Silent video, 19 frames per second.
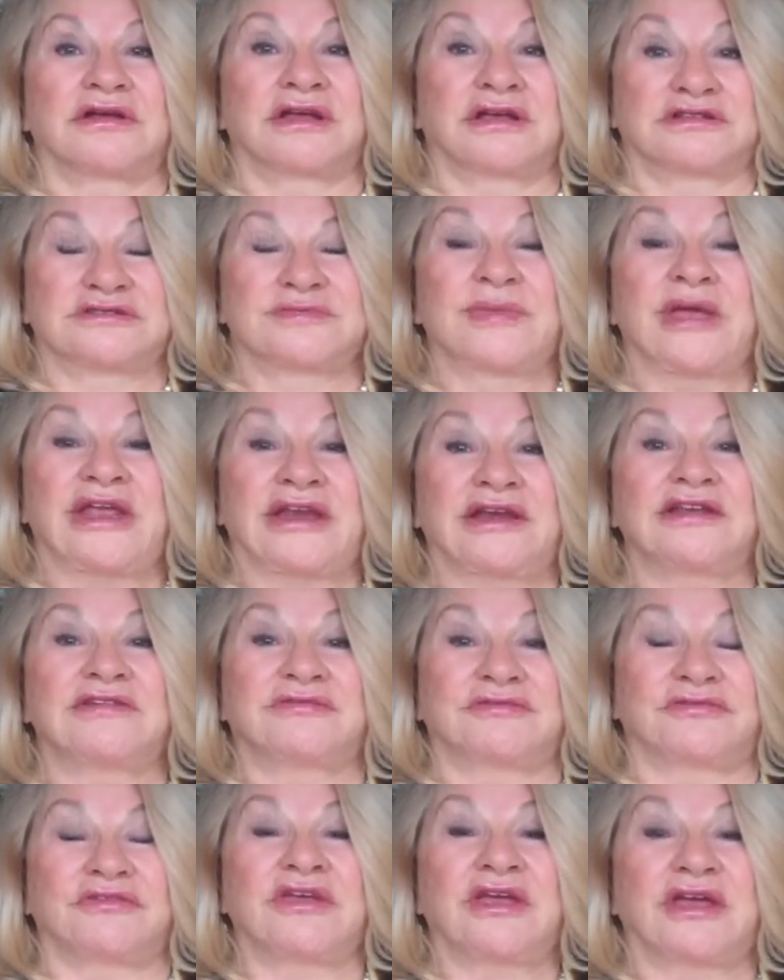it's mainly
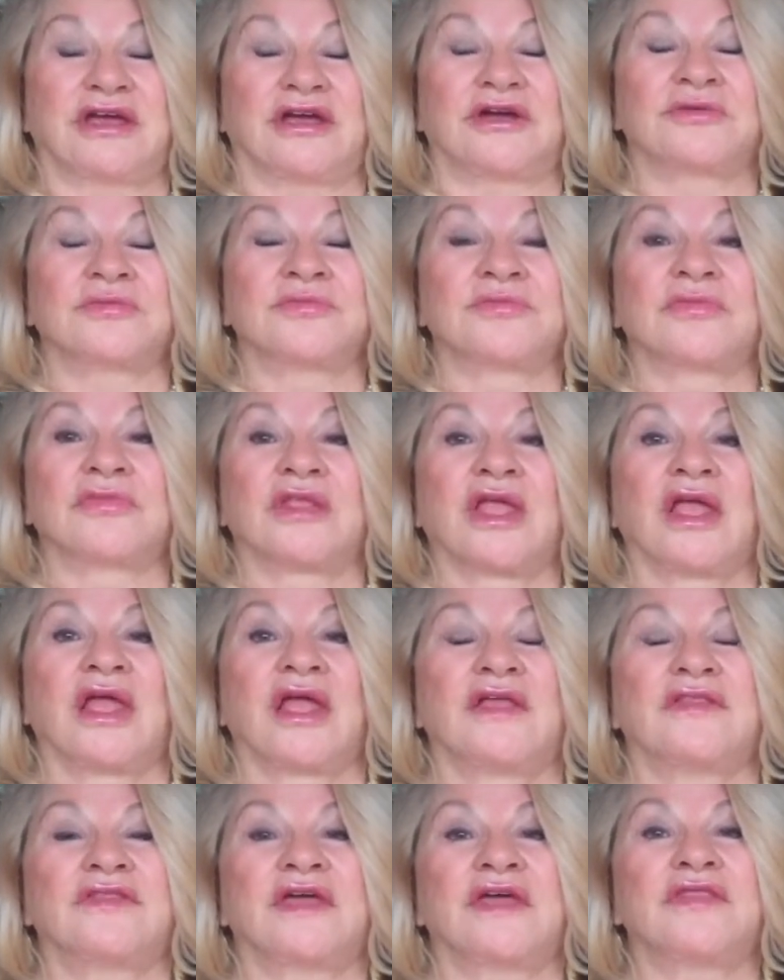fear,
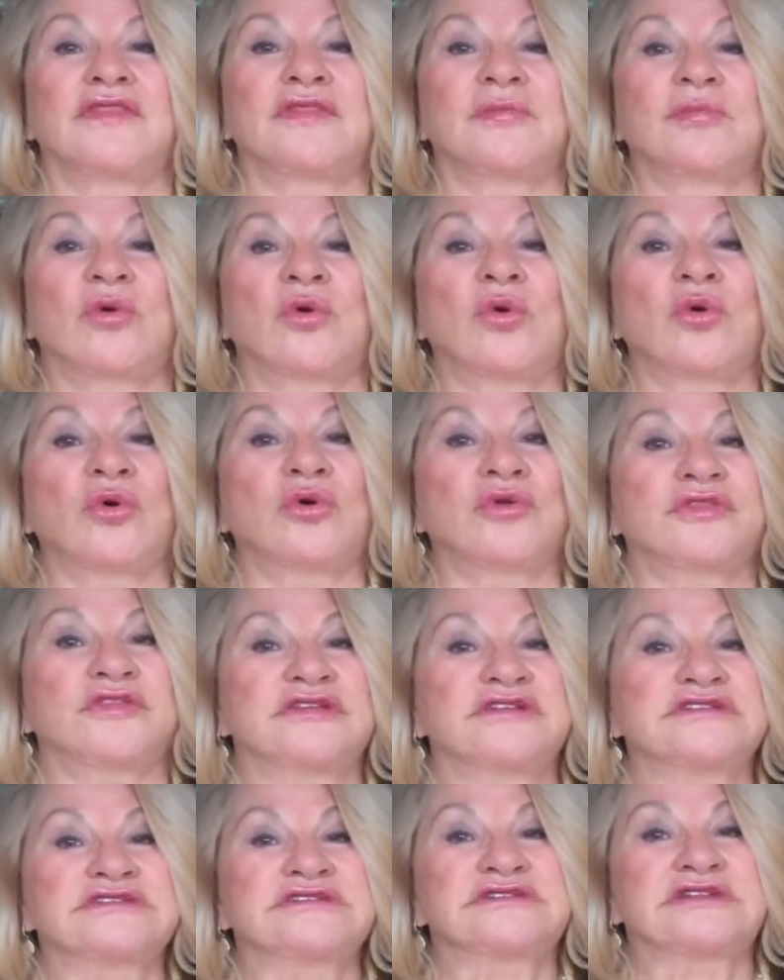then the more
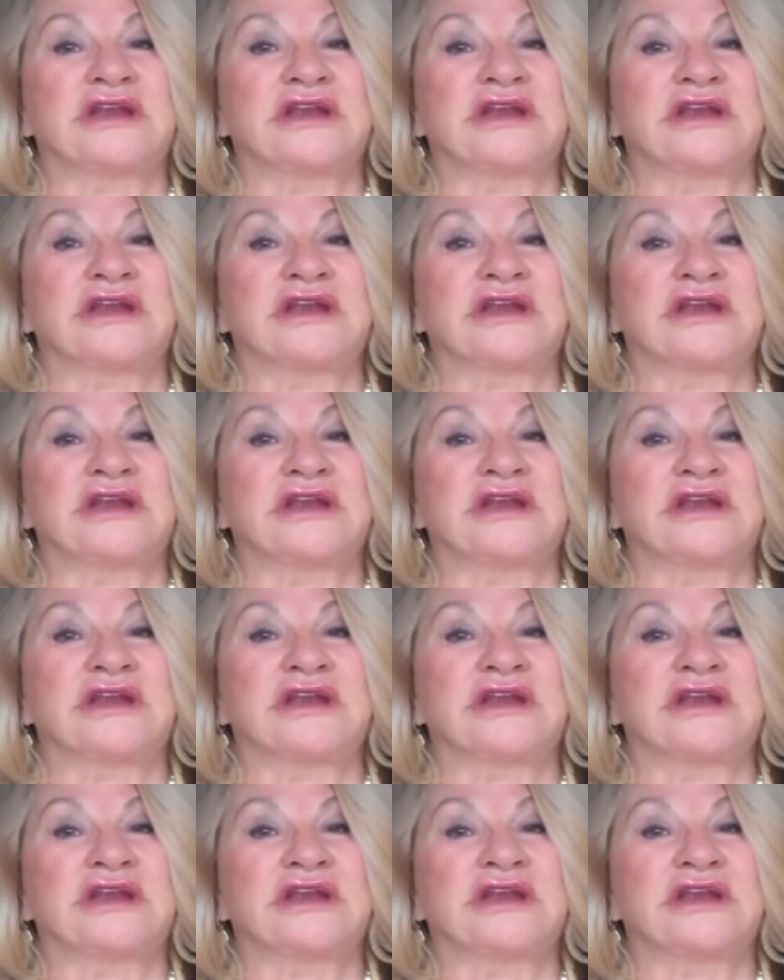this